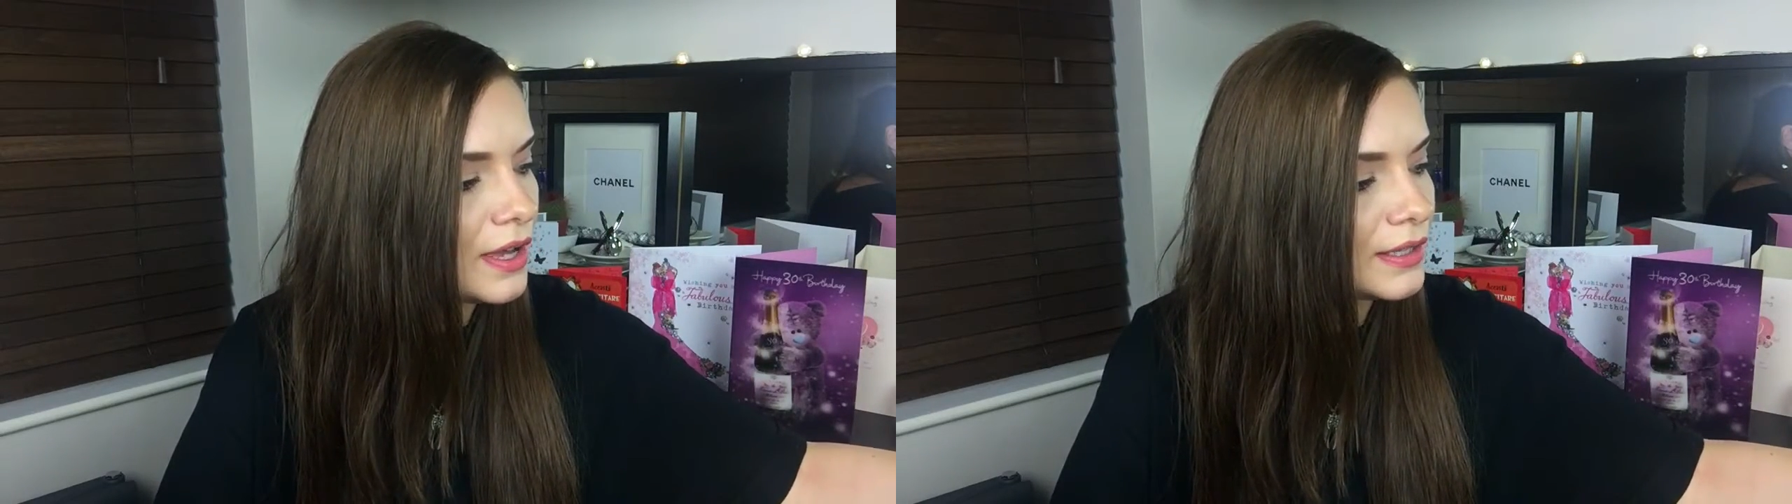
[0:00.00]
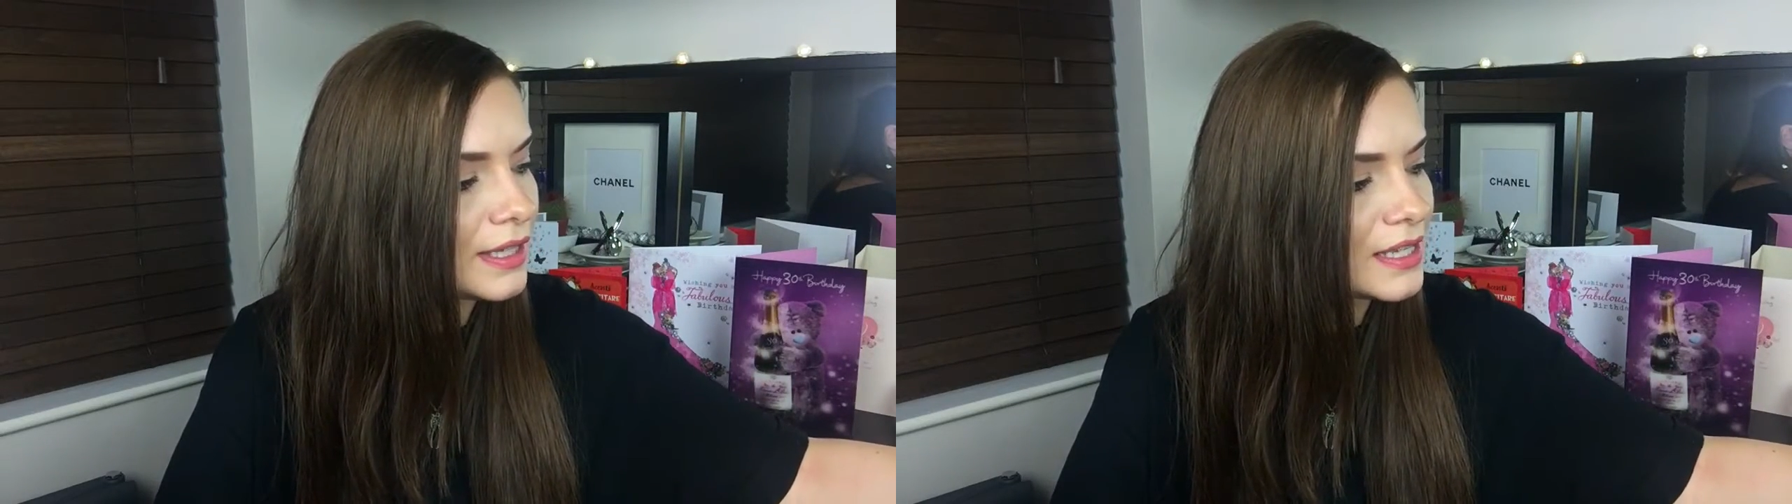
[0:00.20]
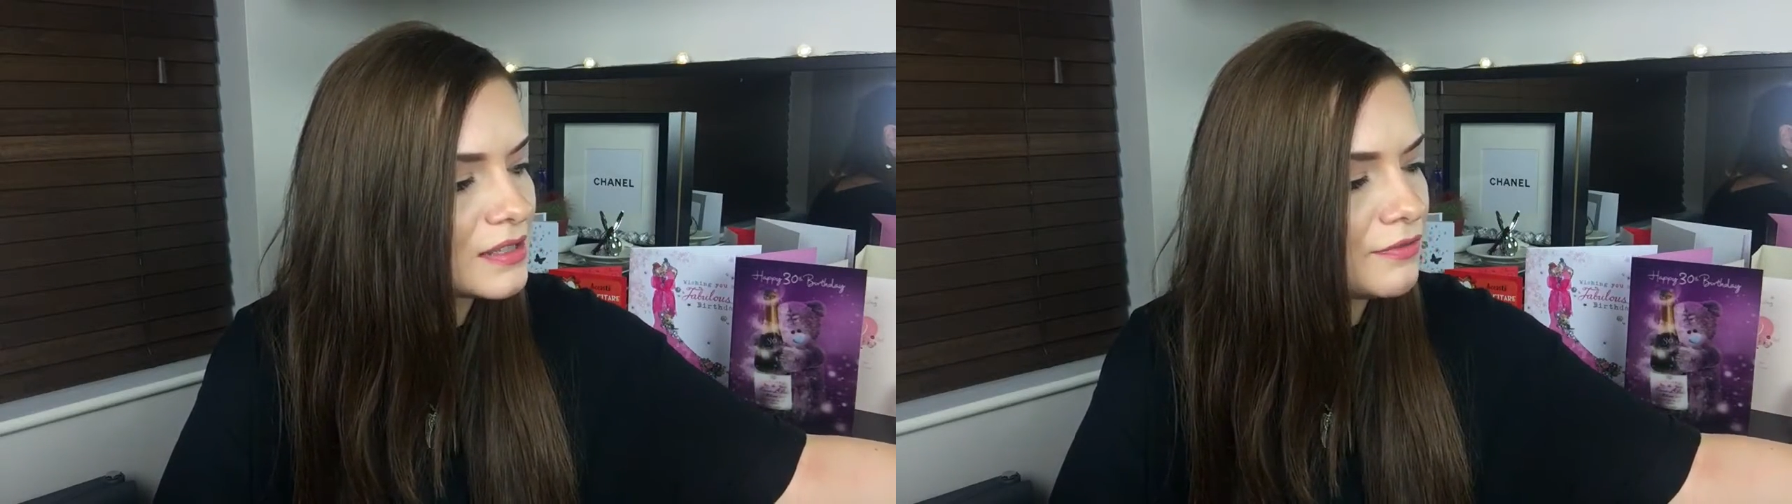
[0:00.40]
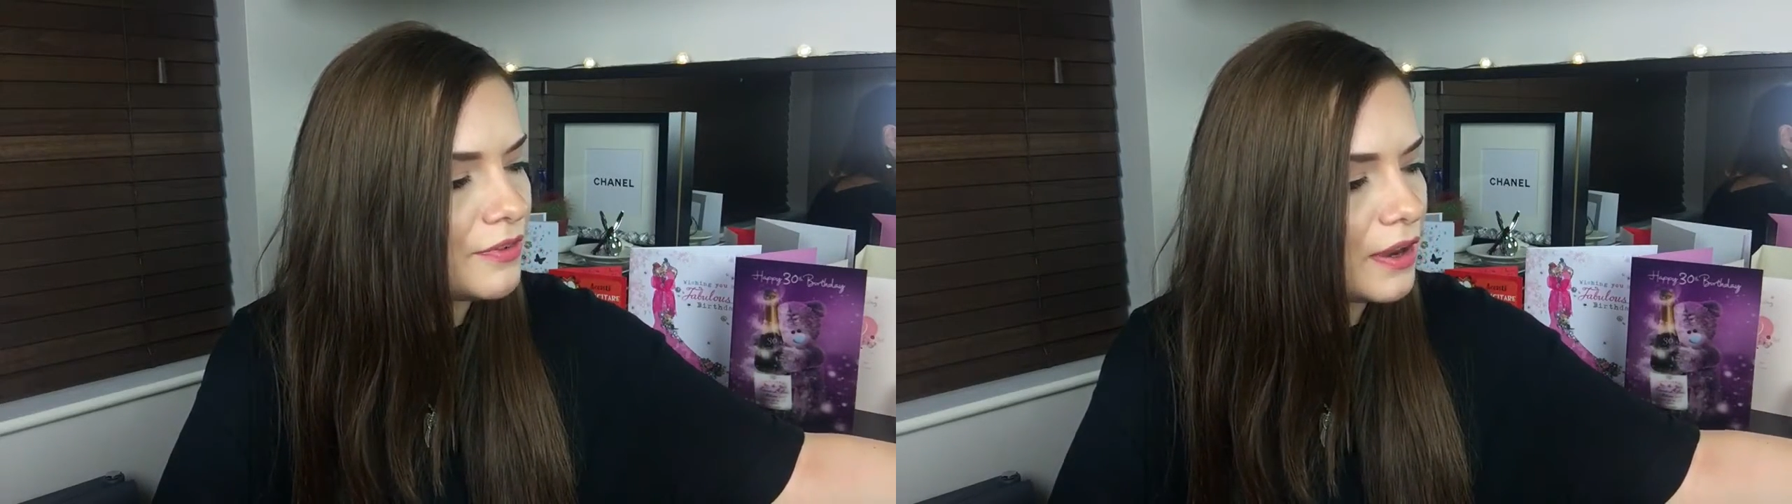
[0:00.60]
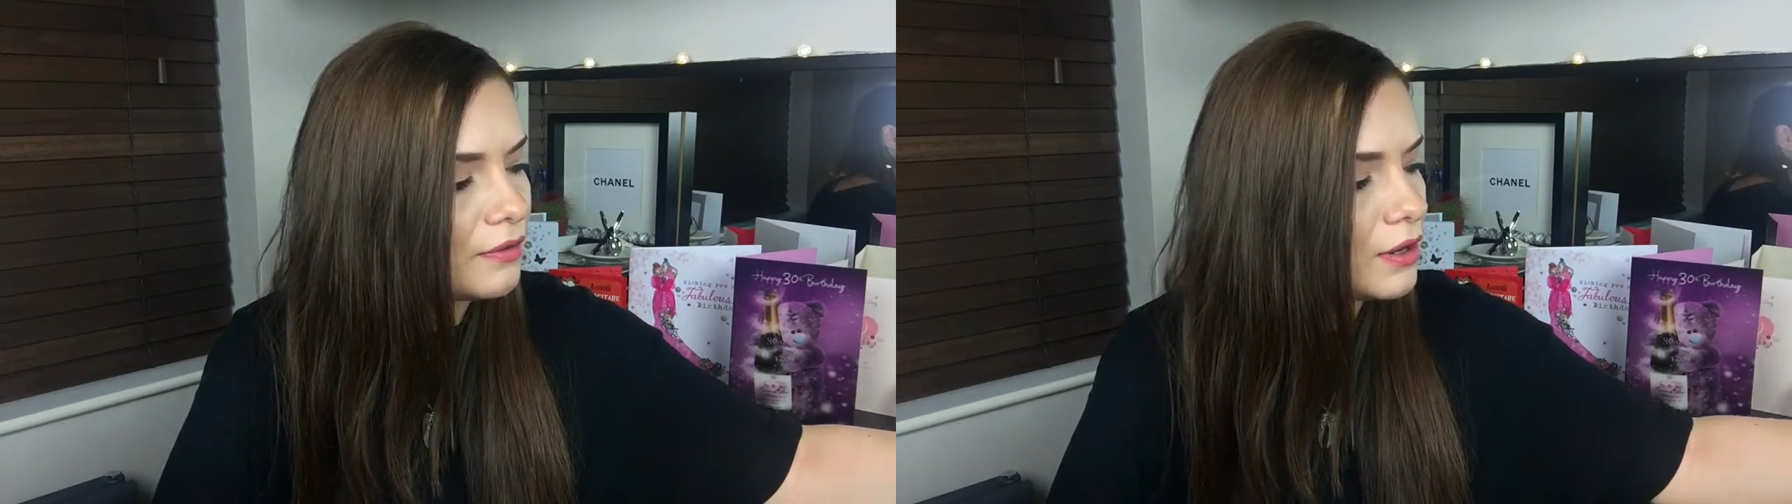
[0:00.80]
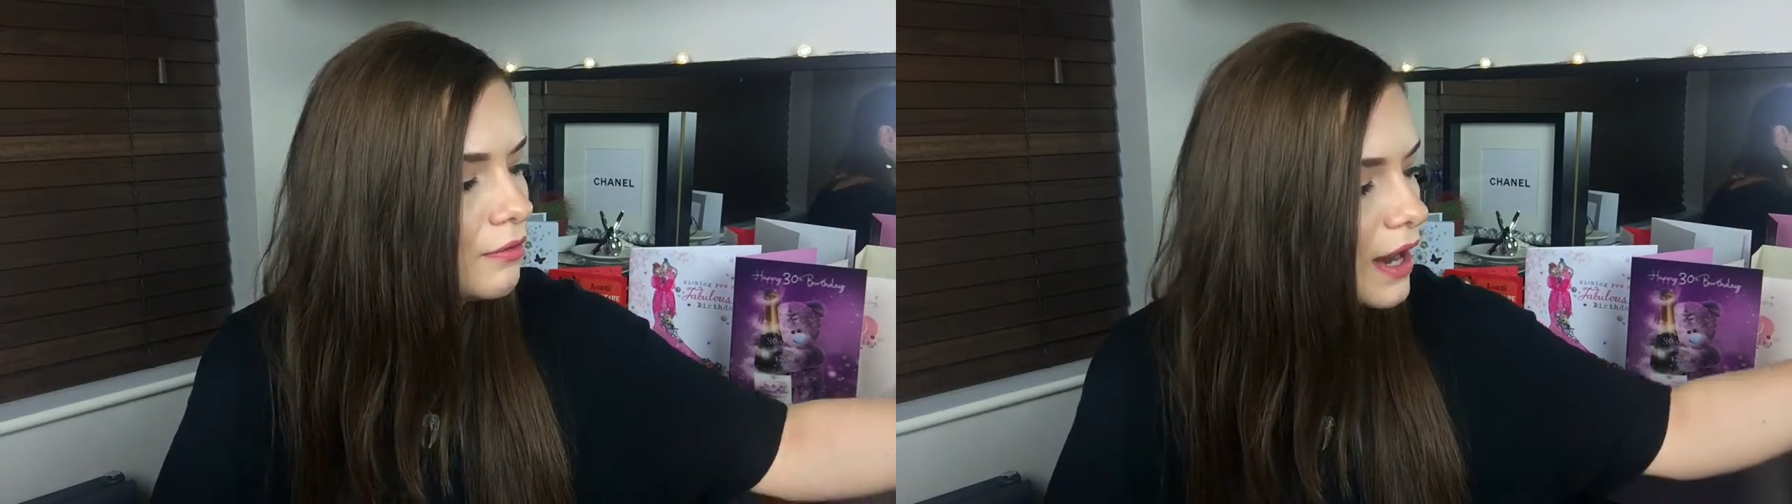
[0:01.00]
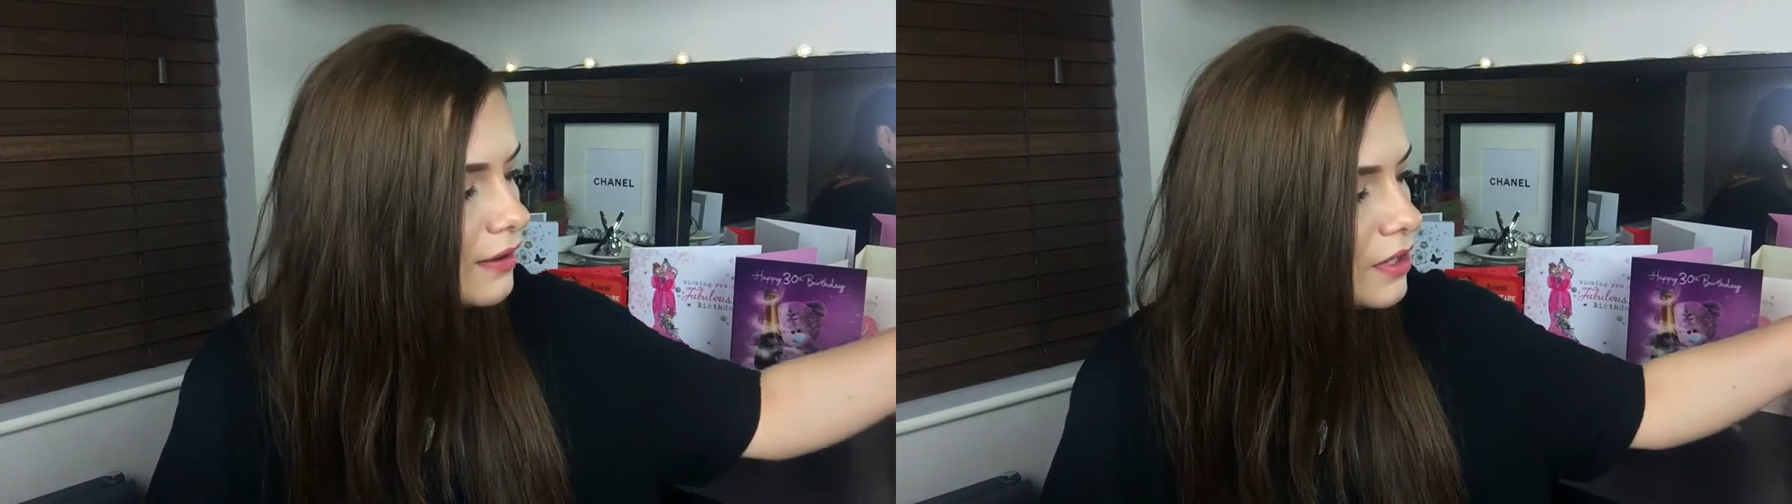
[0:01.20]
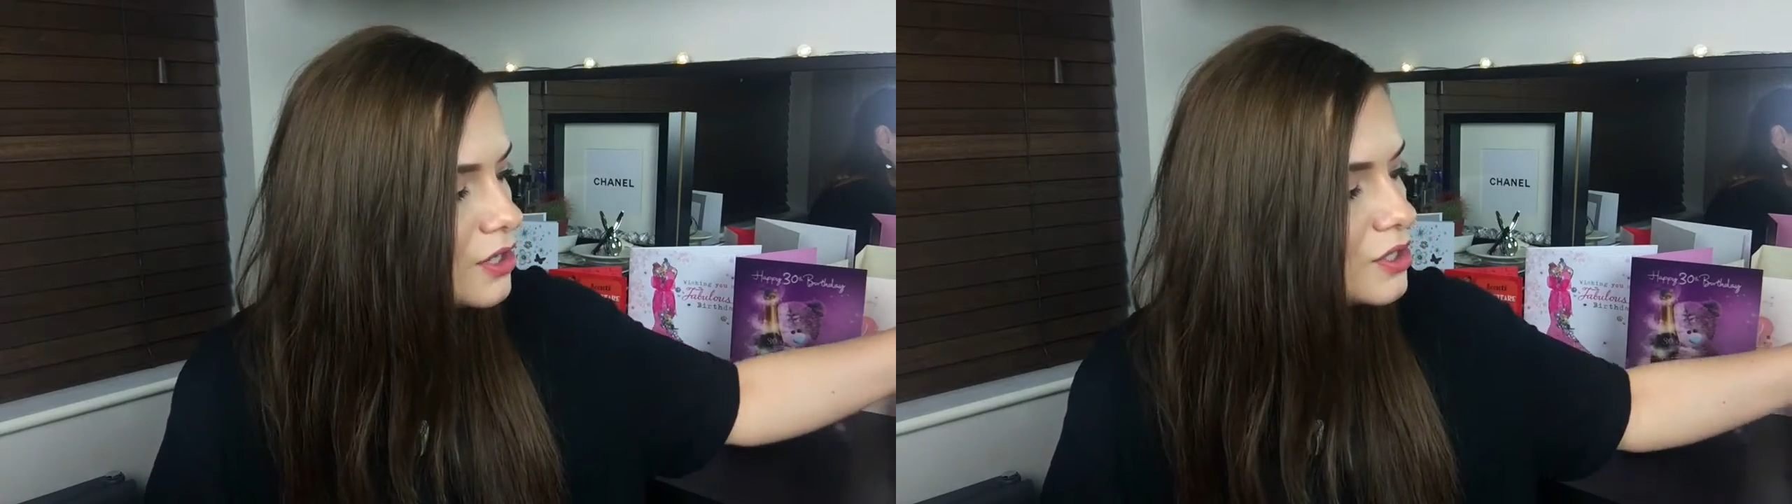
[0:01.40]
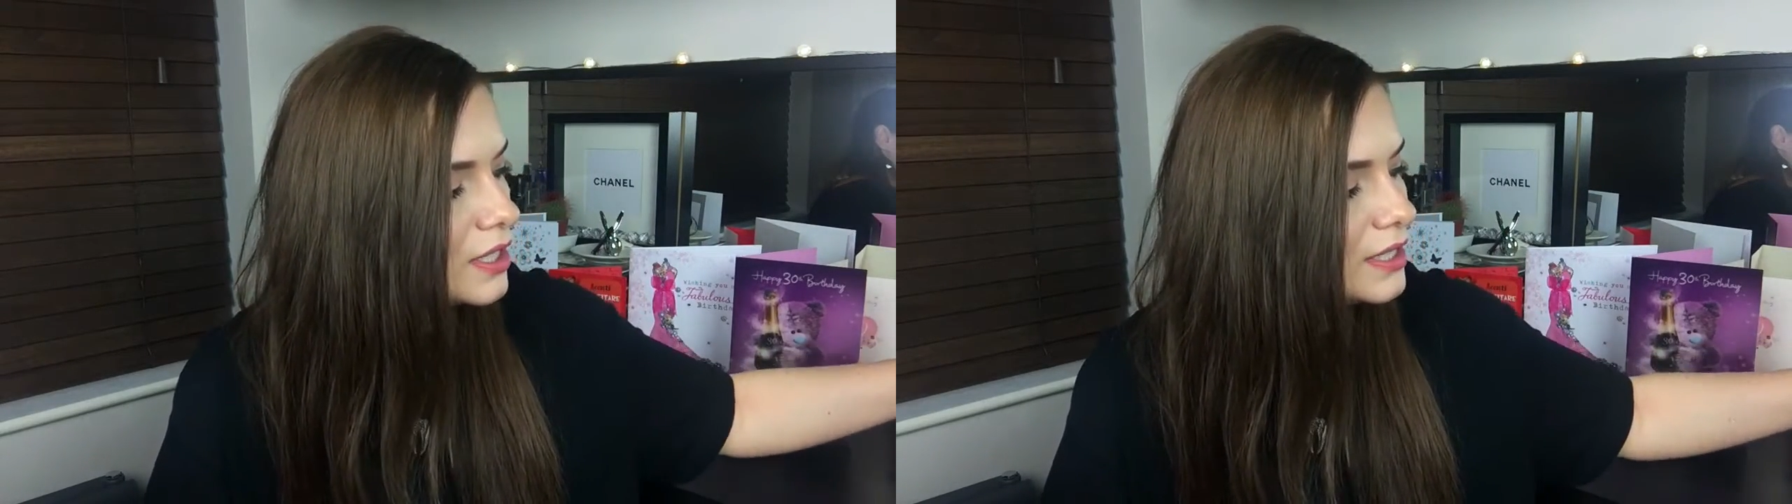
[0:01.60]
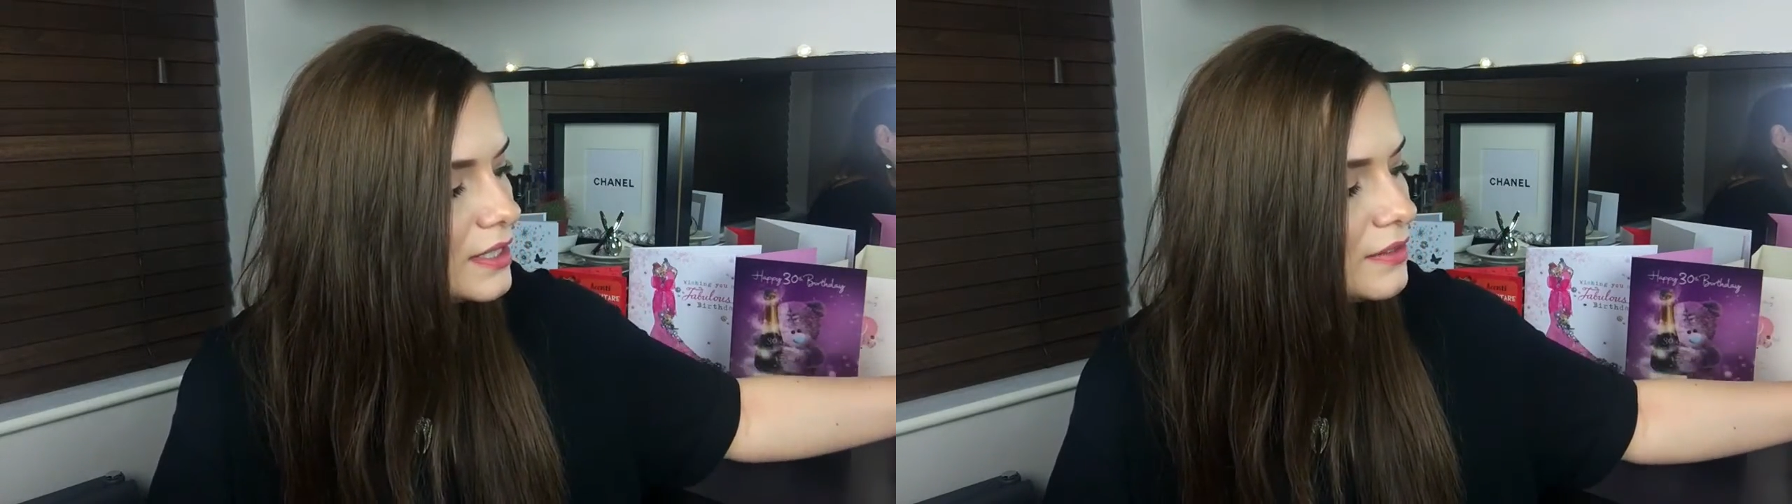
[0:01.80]
and that's very rare
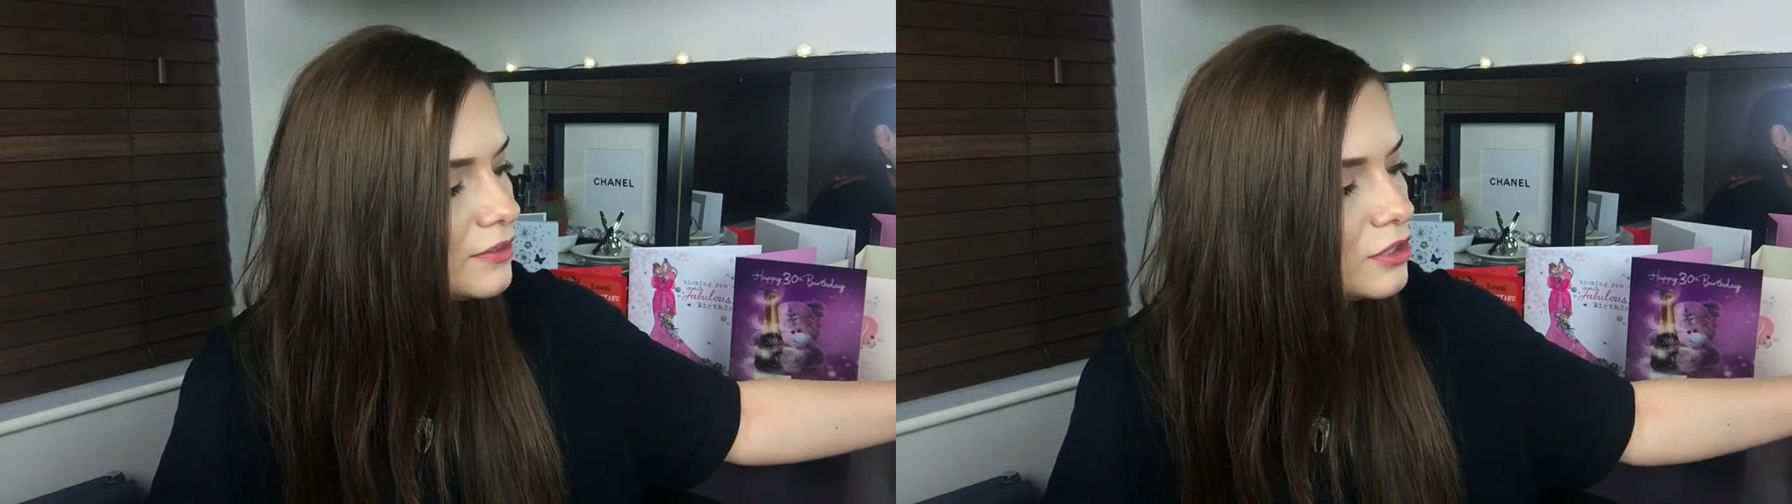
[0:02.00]
usually in